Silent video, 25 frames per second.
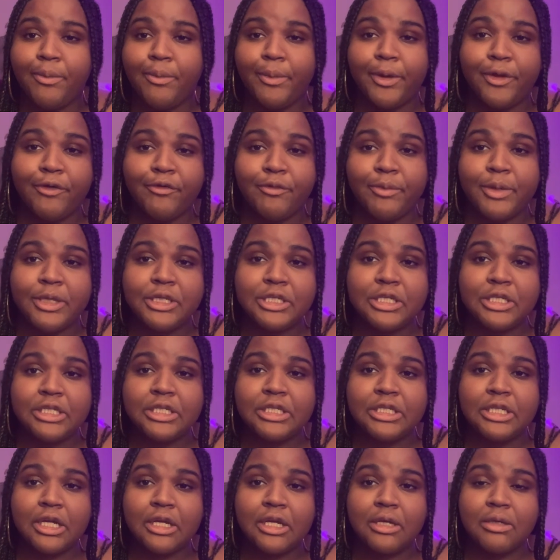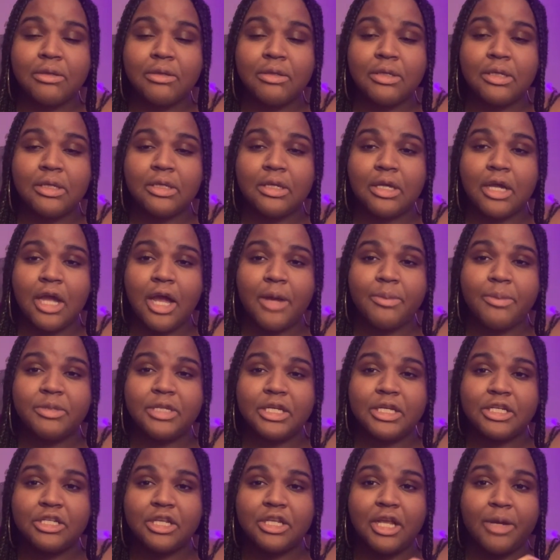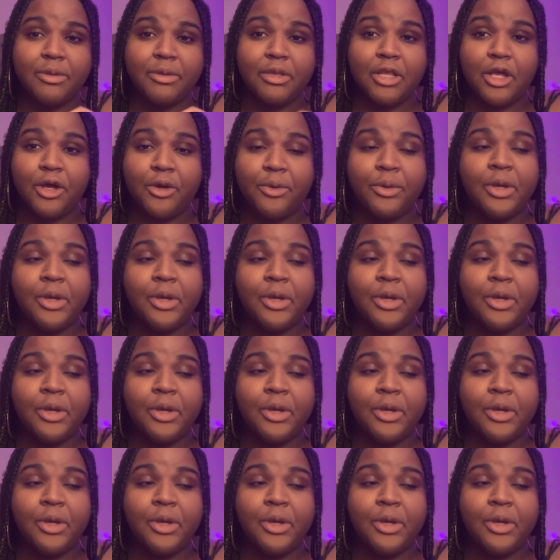information in the comment section down below.